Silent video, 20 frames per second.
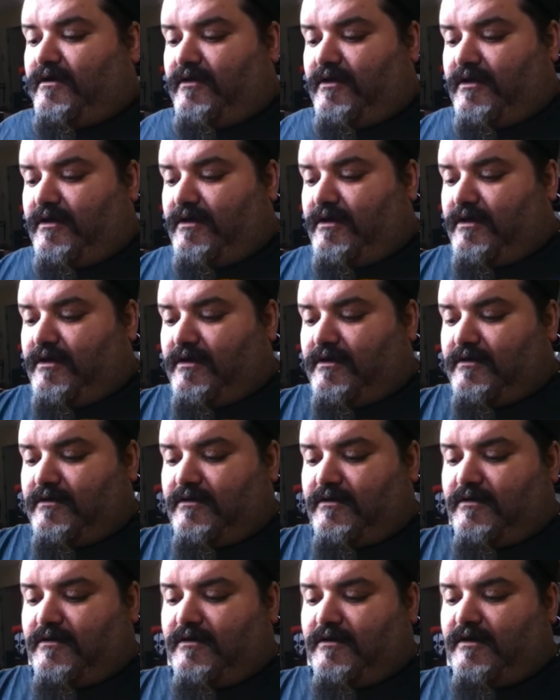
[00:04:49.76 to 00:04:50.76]
And
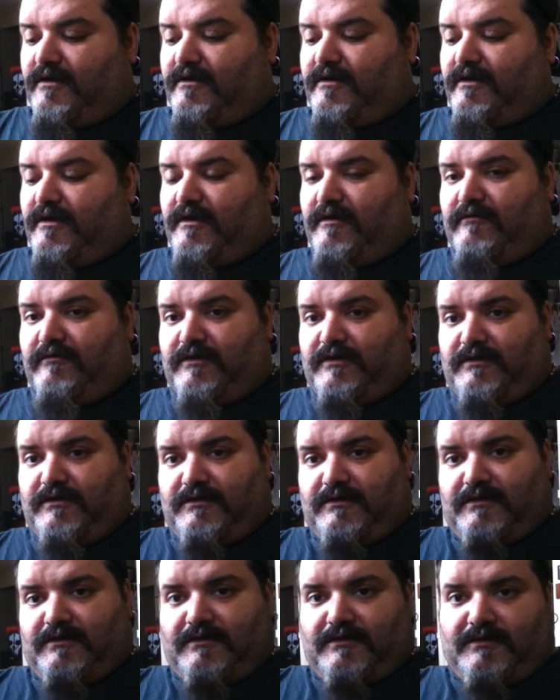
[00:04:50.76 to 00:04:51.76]
then I
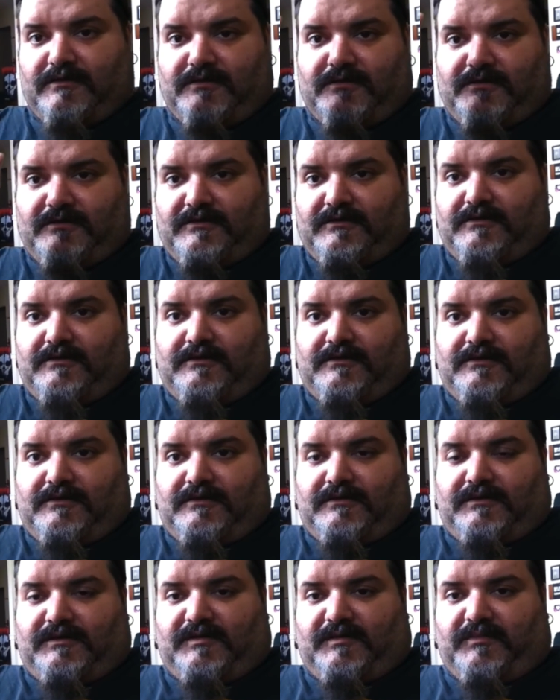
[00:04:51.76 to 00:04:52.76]
carry
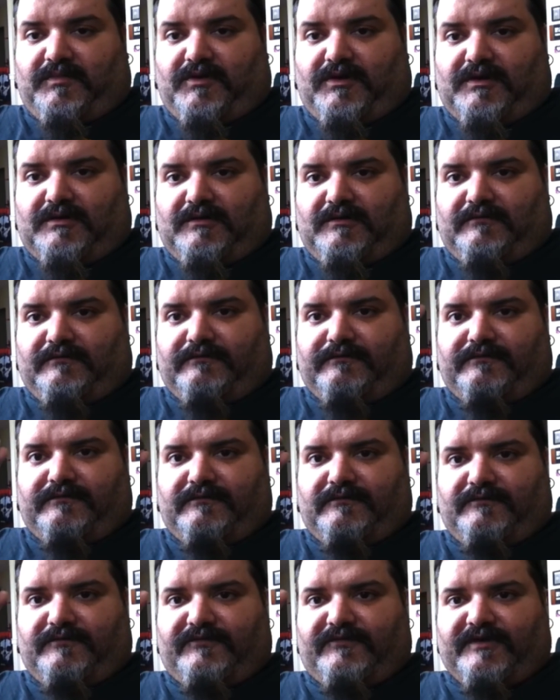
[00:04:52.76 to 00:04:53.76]
a little bottle of
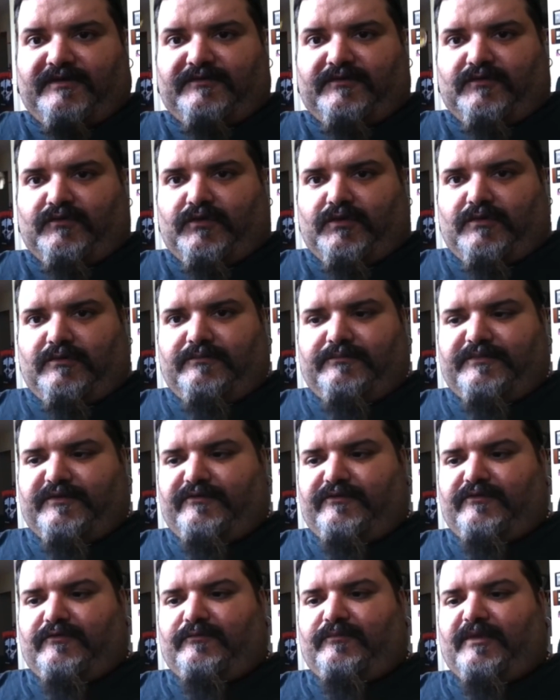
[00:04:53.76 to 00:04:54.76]
scented oil.
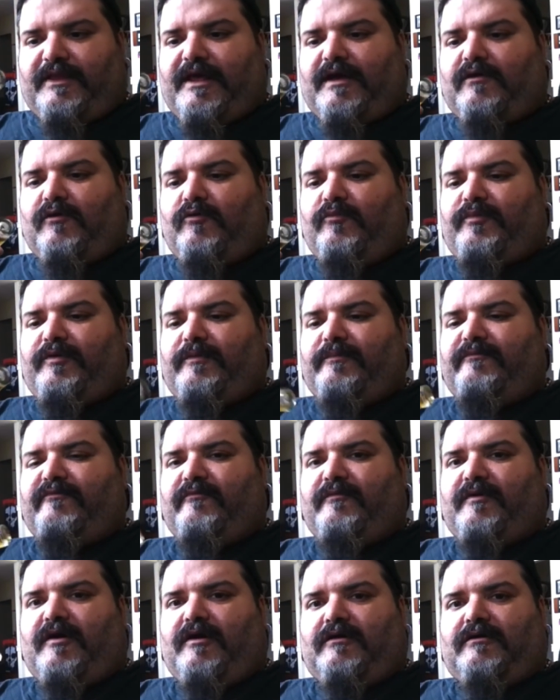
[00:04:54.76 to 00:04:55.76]
This is black opium
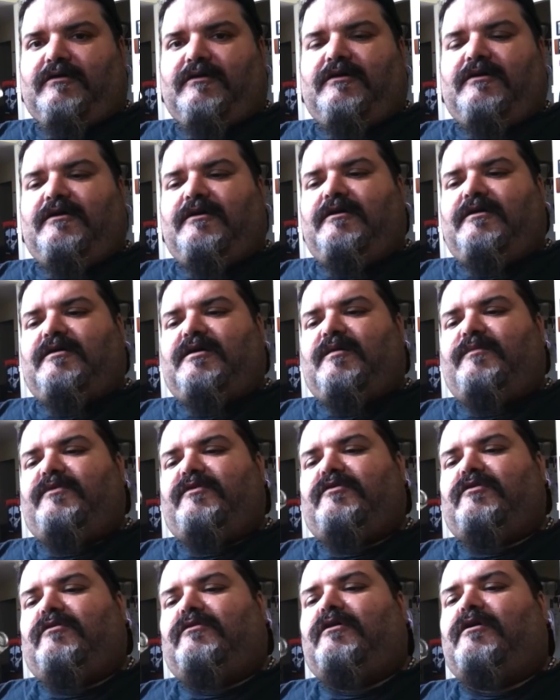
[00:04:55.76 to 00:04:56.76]
from a
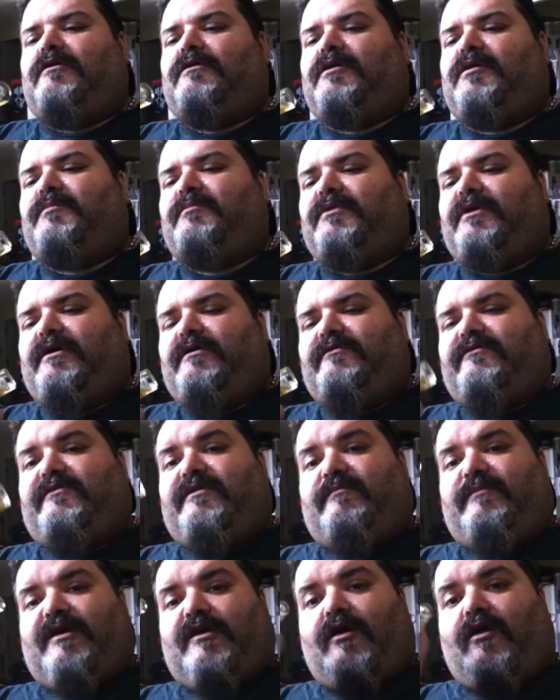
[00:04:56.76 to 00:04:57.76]
company called Auric Blends.
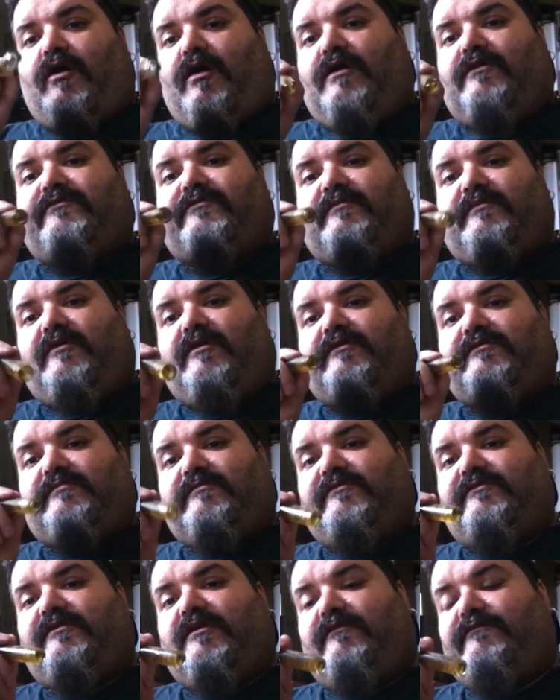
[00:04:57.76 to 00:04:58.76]
They make awesome,
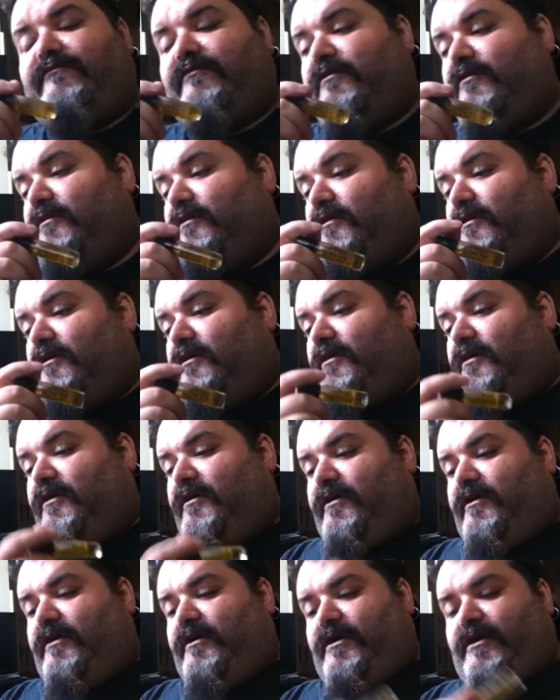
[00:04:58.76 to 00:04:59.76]
awesome stuff.
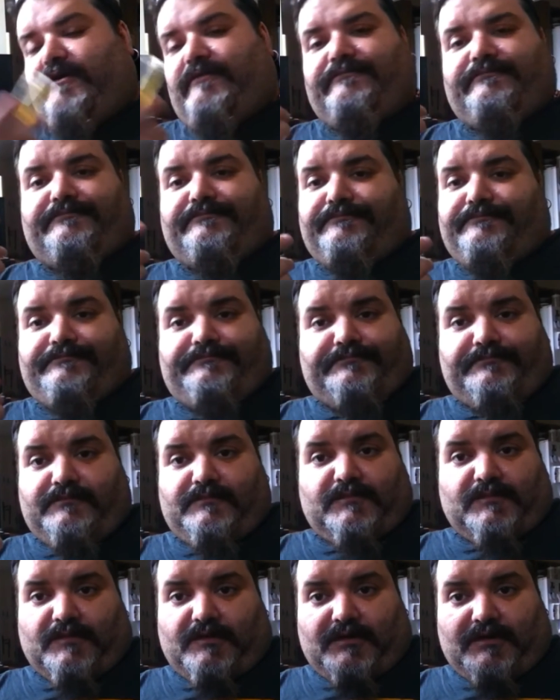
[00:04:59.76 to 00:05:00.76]
And
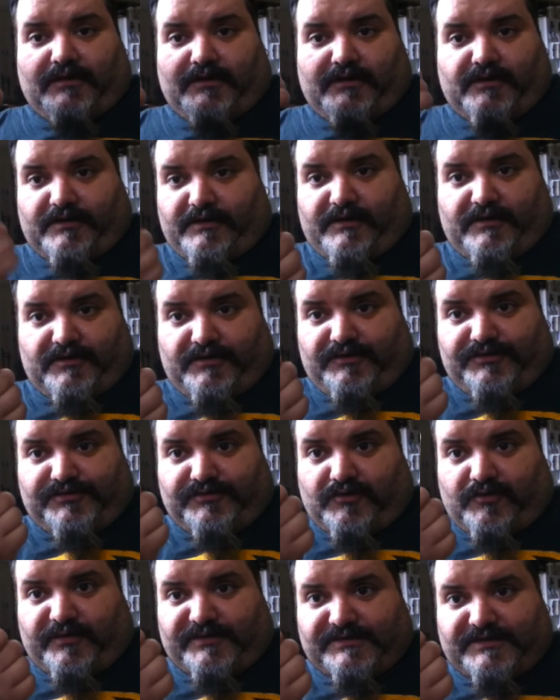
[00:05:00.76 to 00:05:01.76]
you
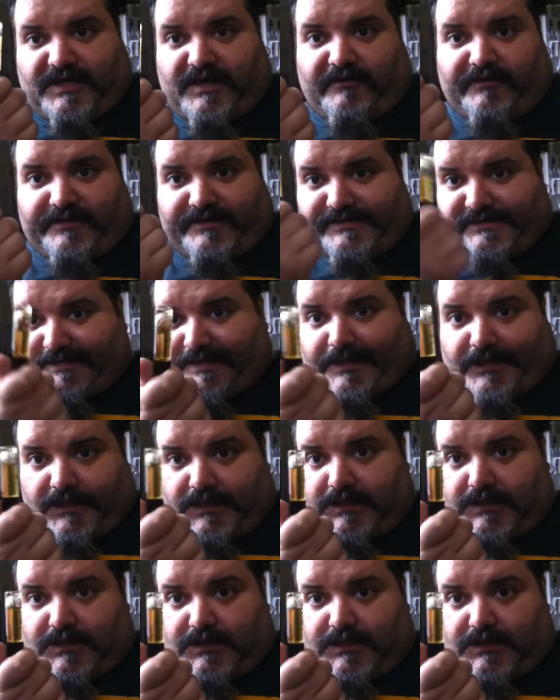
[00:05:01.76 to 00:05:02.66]
should always carry your scent.